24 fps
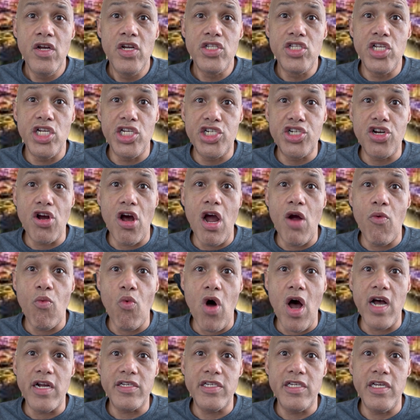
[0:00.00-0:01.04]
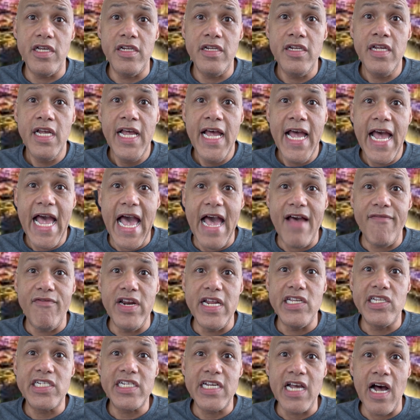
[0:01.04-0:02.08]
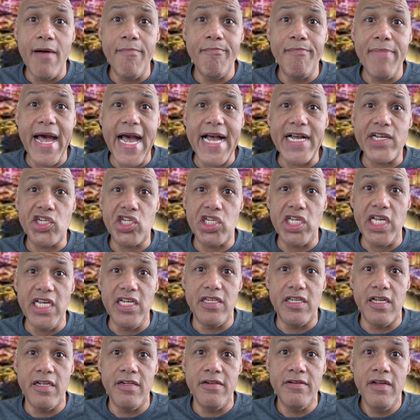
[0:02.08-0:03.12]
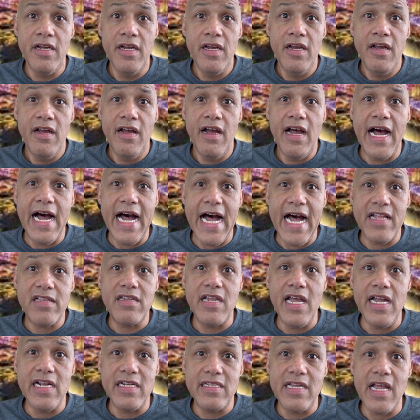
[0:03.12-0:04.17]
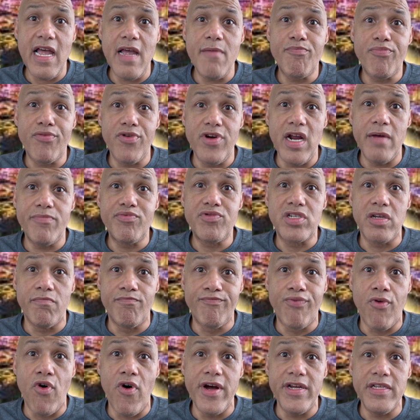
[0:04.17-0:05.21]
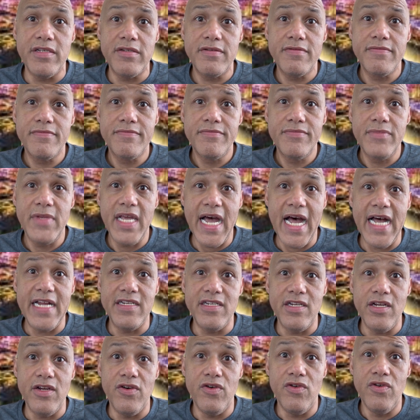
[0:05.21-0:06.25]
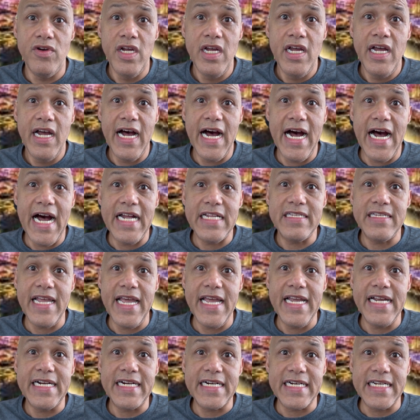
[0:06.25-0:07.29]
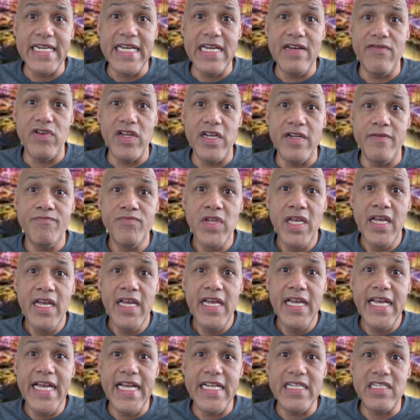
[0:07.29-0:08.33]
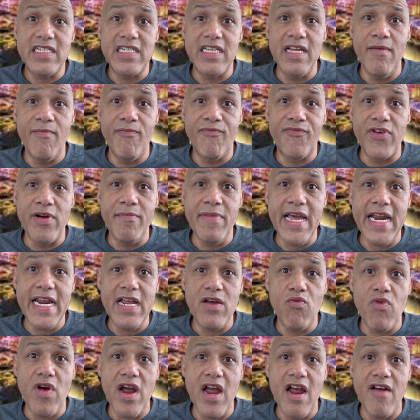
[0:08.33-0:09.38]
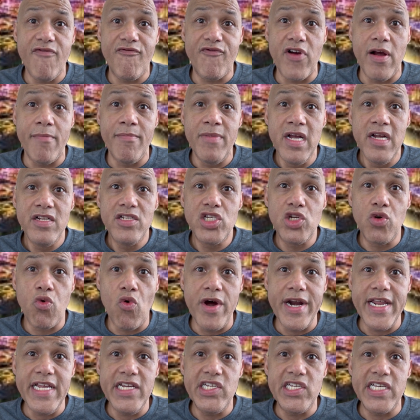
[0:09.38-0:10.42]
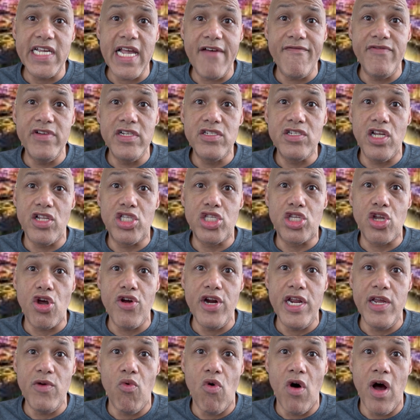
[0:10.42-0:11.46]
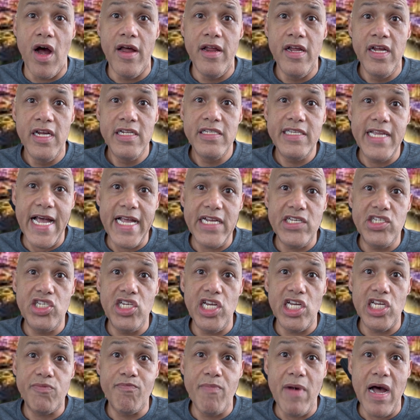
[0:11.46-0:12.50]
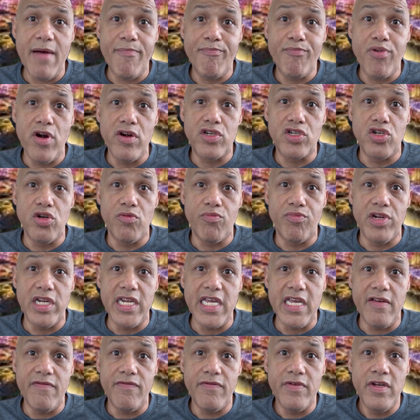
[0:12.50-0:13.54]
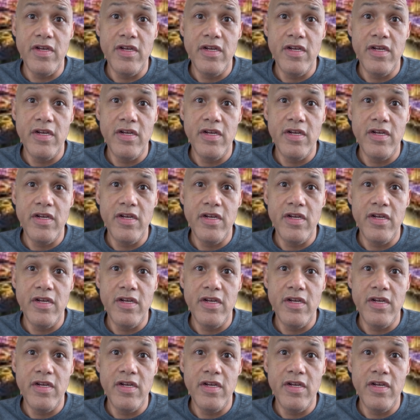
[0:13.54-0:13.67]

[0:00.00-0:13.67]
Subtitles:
Deshaun Watson having his comeback season. I think they put up some points. I do. I think Cleveland hits them from anywhere from 27 to 31. That's just my personal belief.